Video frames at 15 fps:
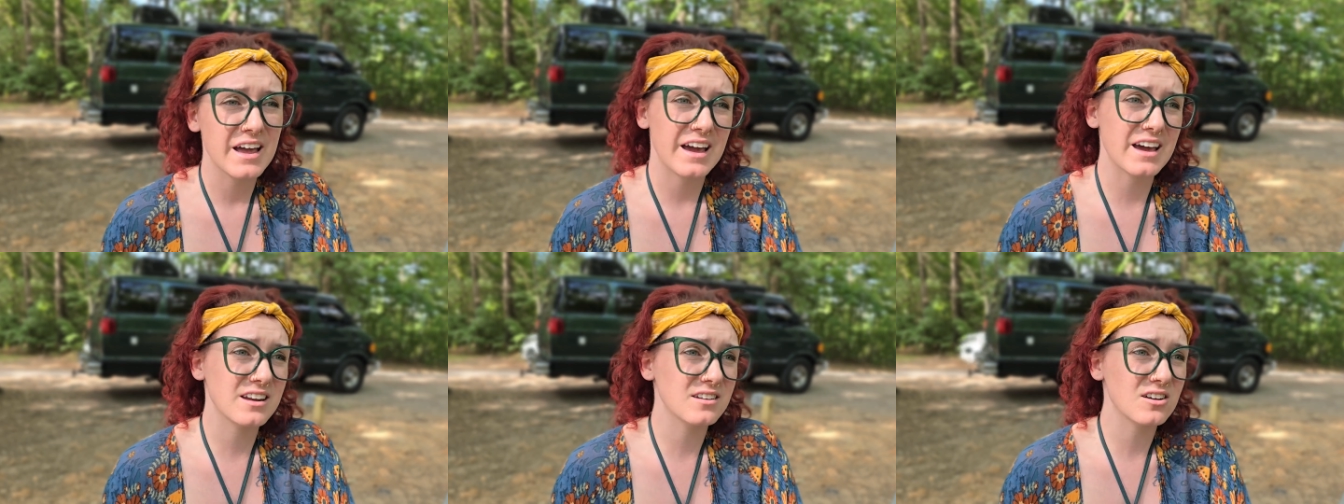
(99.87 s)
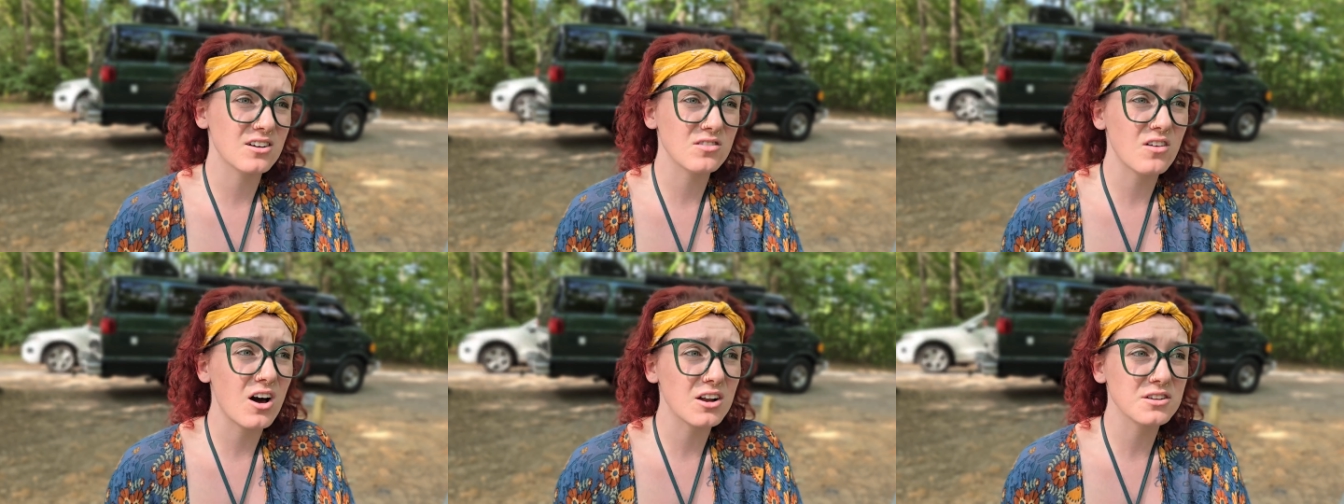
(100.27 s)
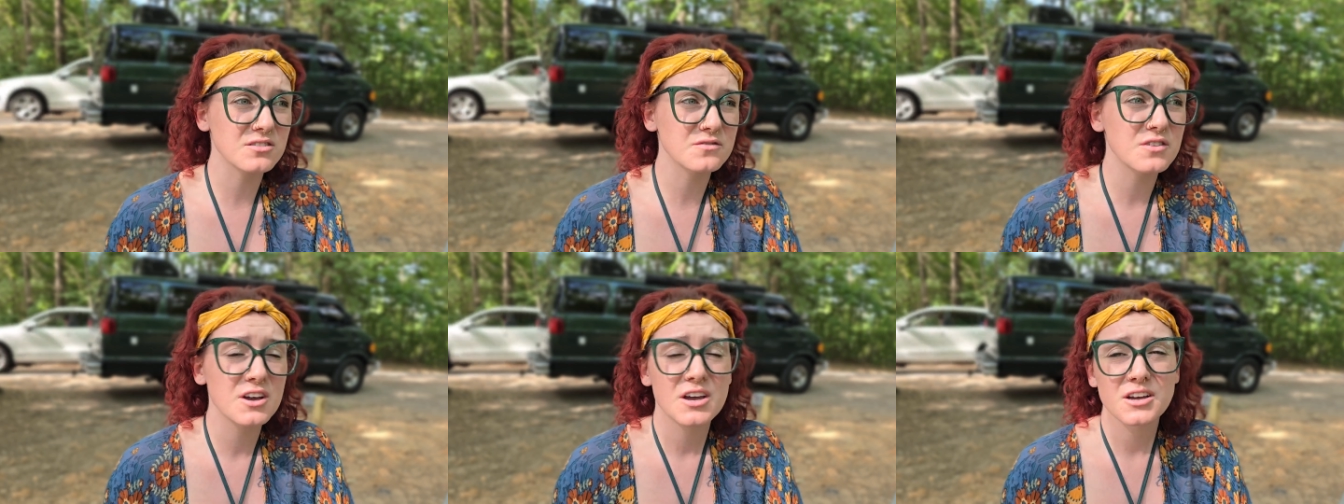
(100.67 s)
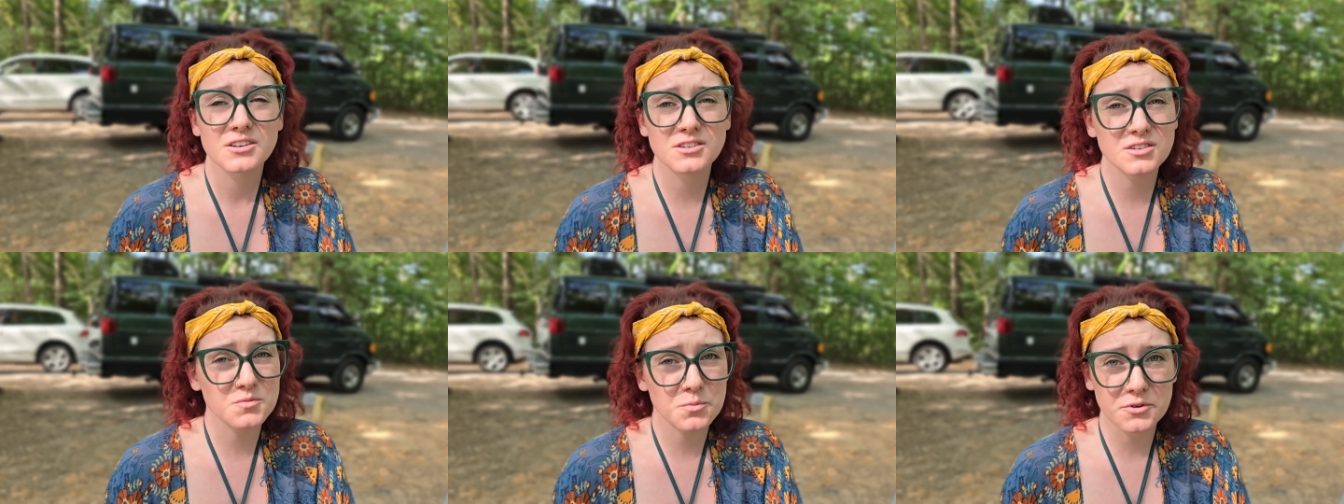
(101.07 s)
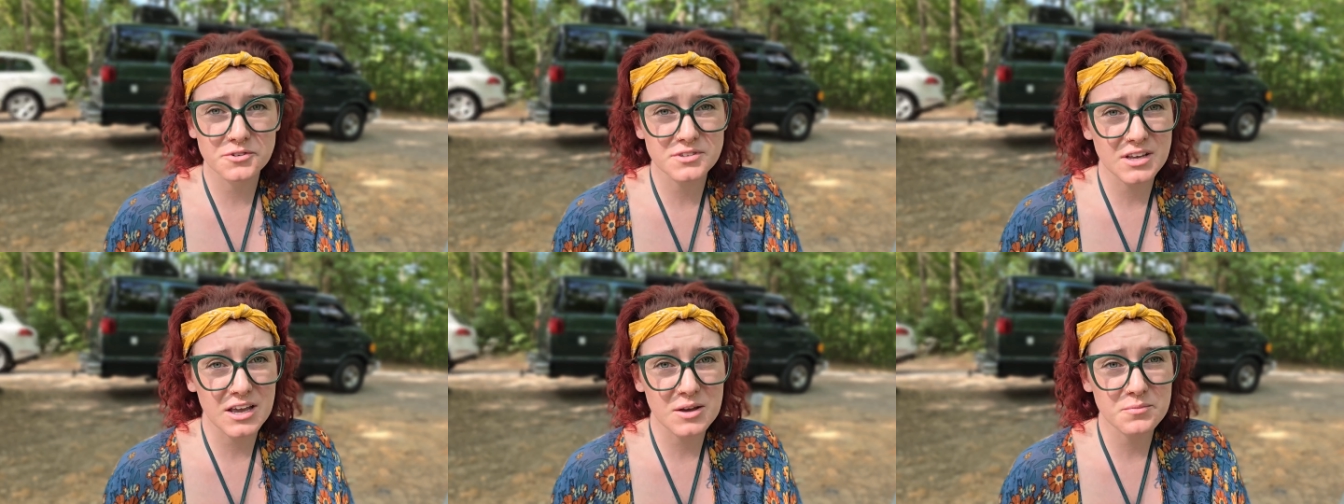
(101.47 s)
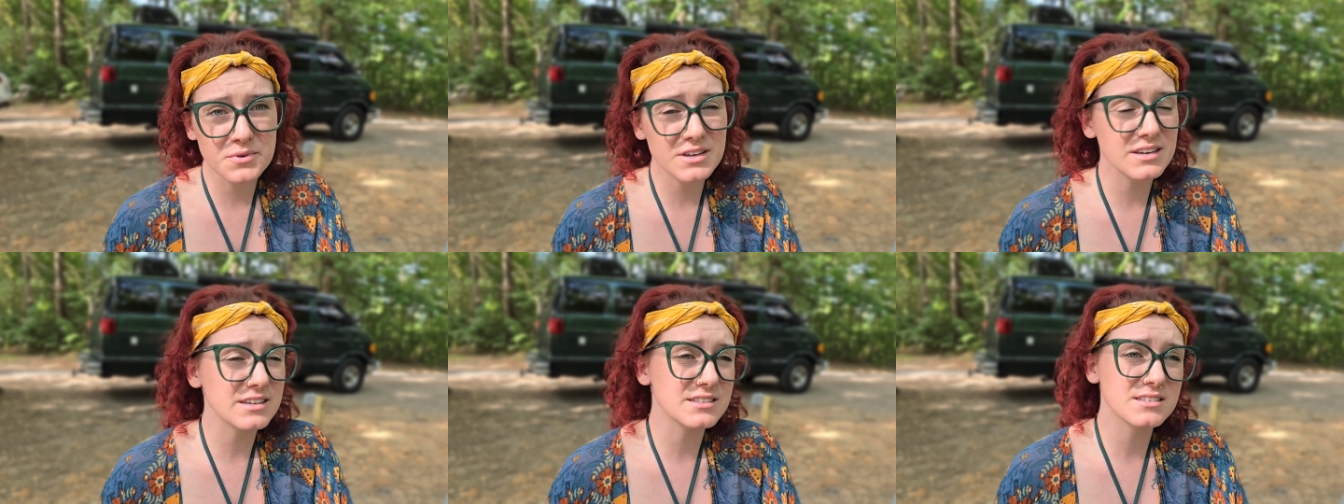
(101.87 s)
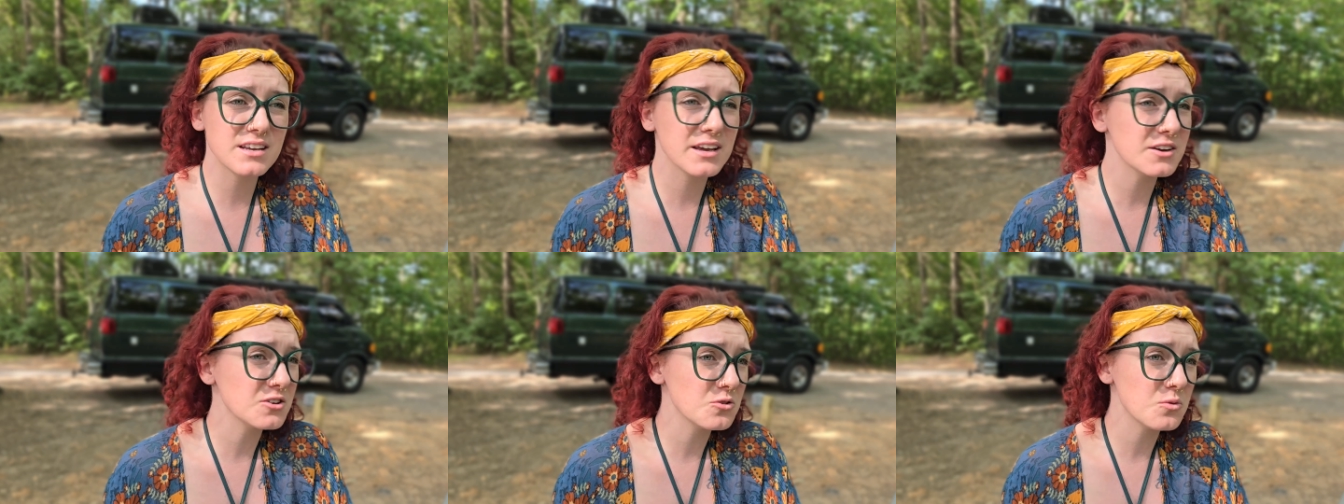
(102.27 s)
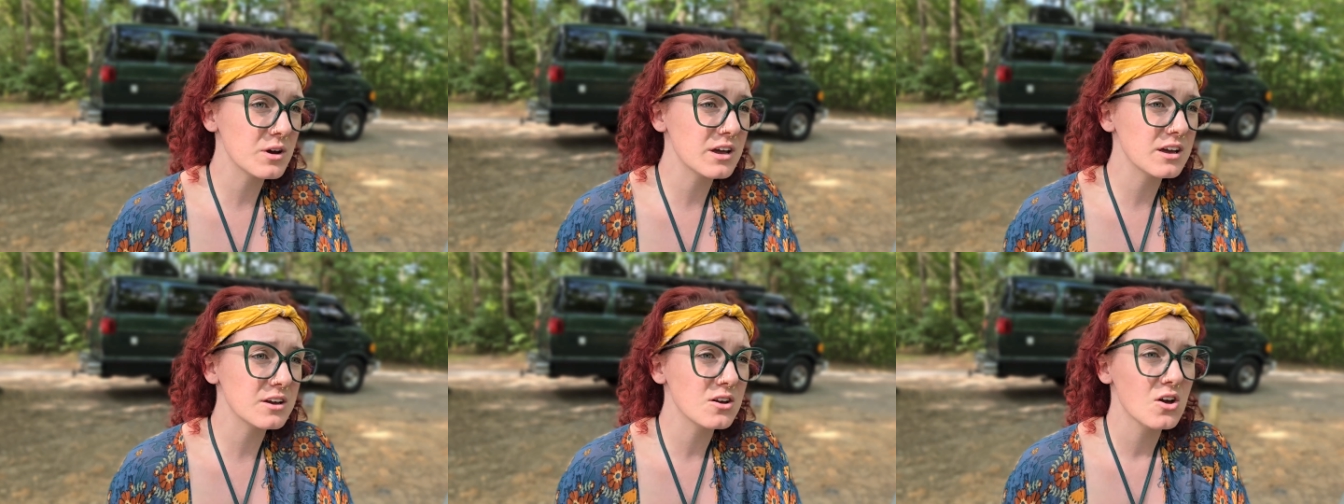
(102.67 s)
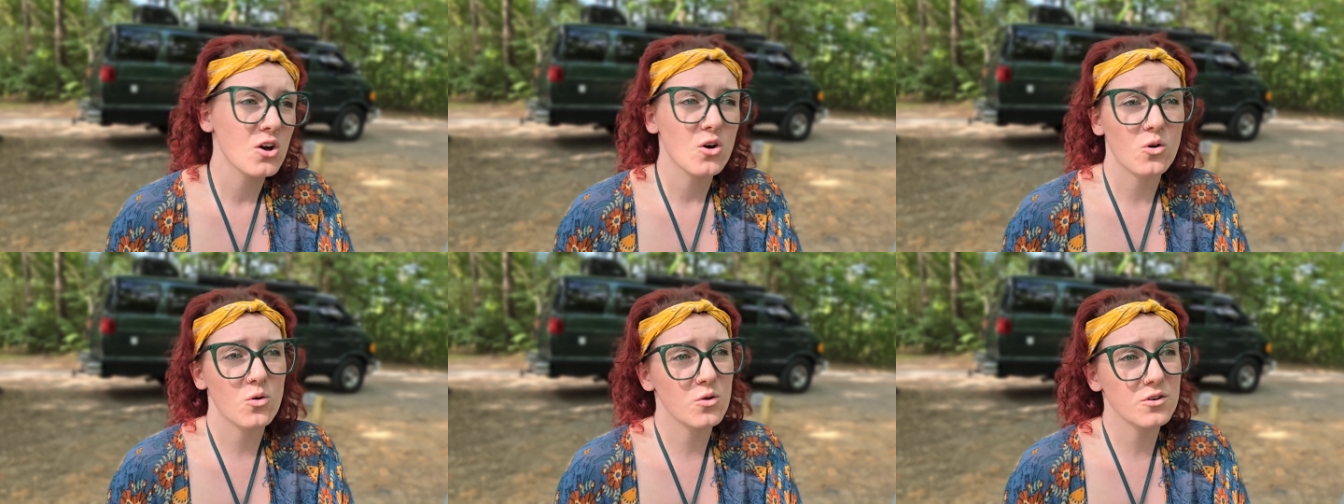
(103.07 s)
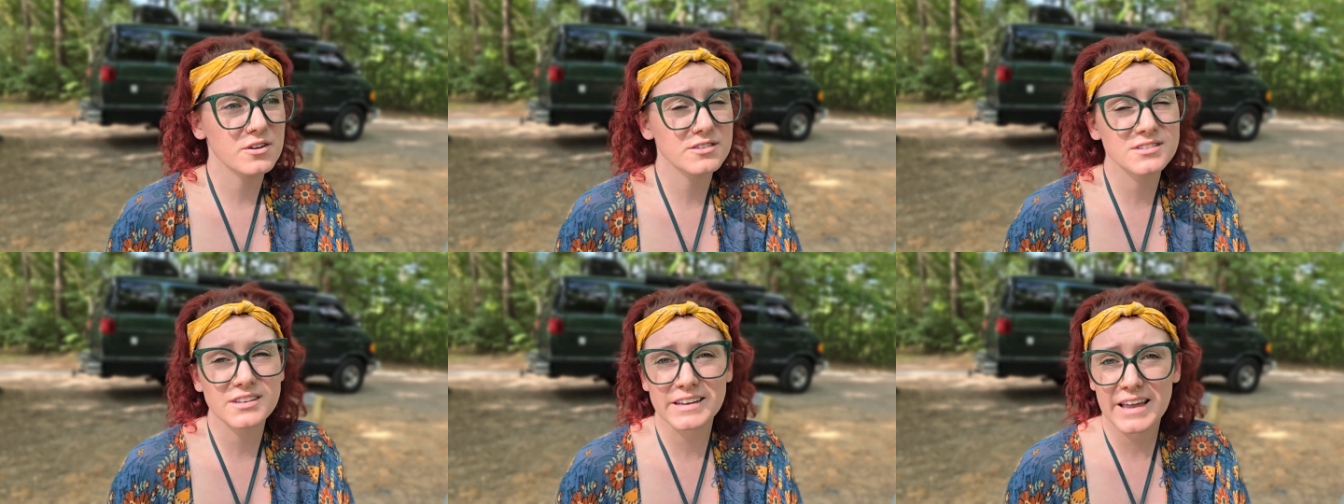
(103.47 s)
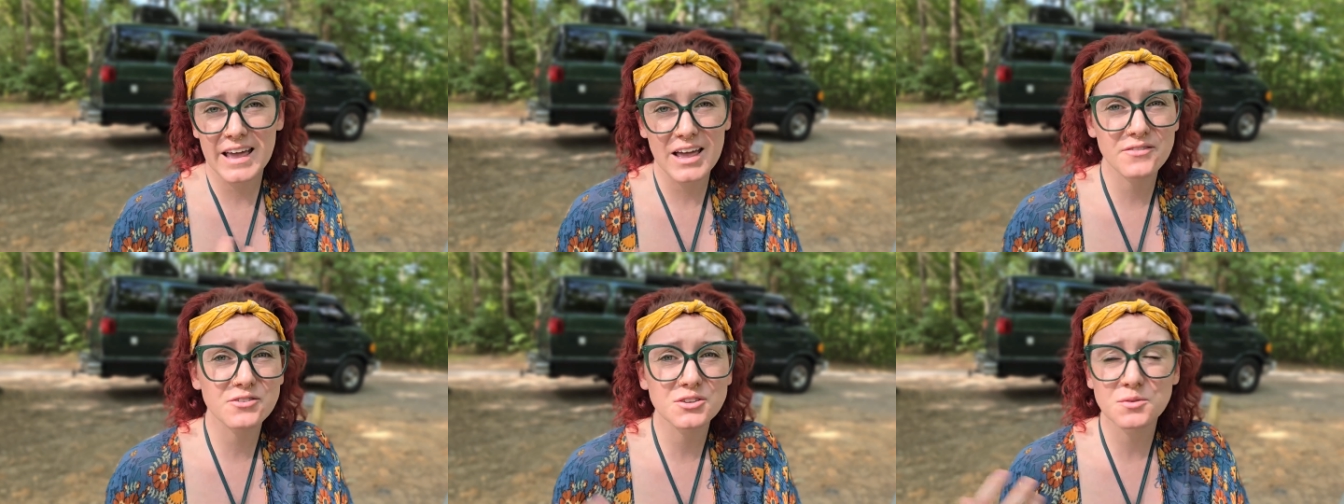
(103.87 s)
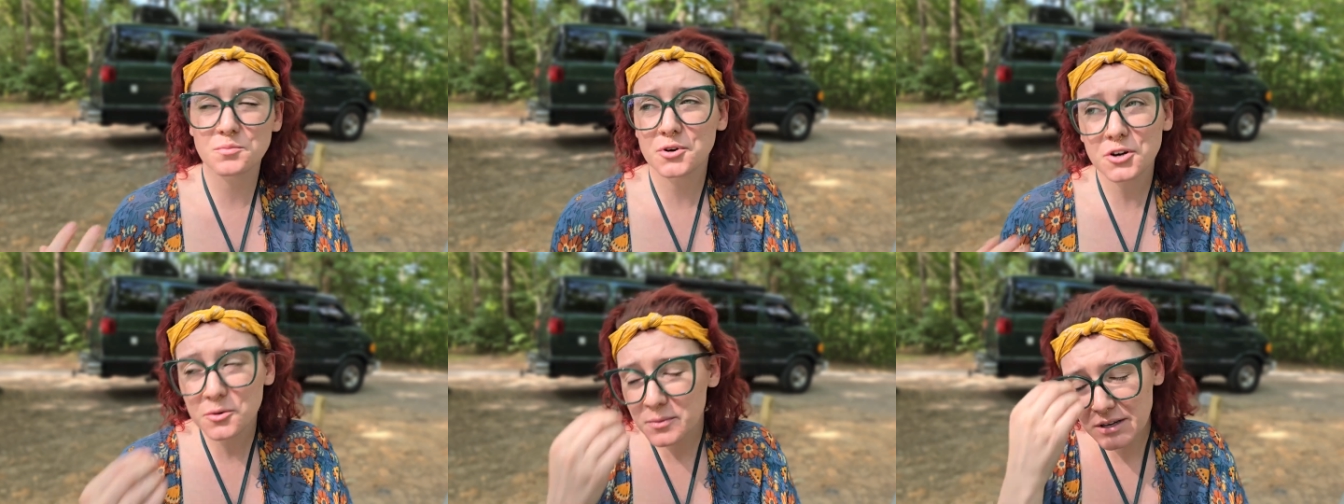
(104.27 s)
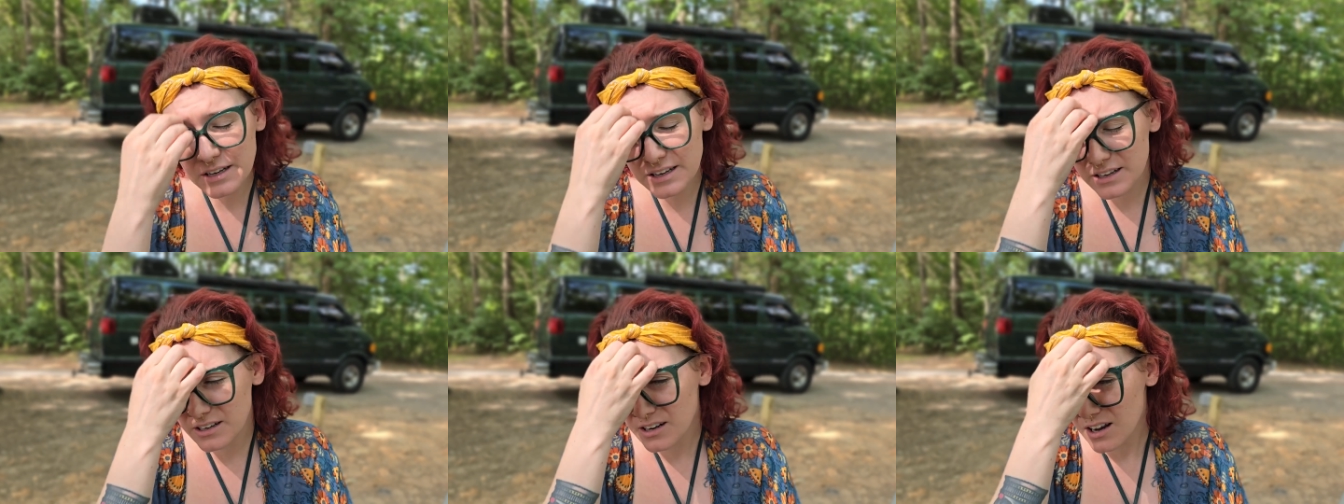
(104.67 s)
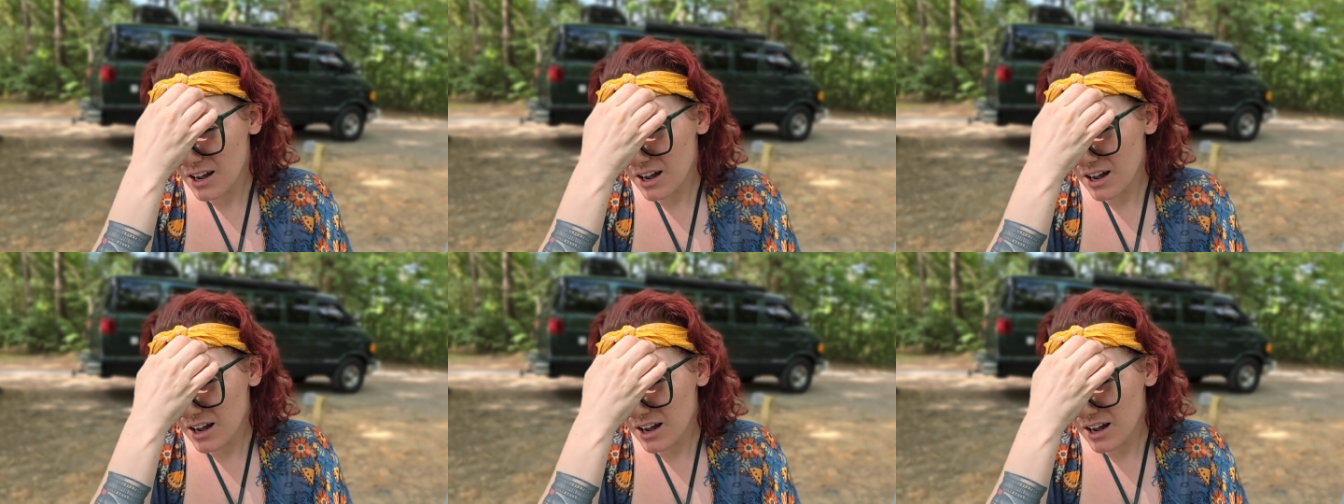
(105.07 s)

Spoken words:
And a lot of dispersed camping gets taken away, or it's like heavily permitted,